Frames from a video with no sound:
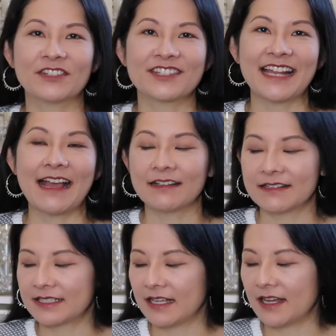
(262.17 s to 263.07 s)

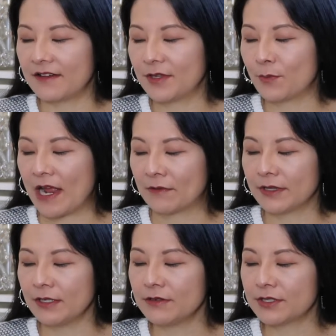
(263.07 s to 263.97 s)
styles of the brand with
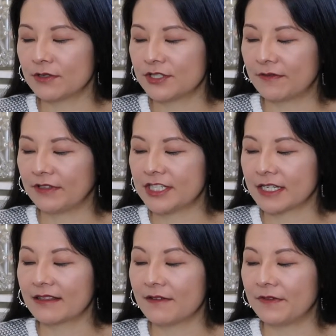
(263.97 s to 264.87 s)
you. So definitely check
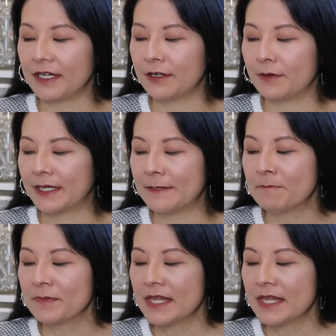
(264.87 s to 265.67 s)
out that video. But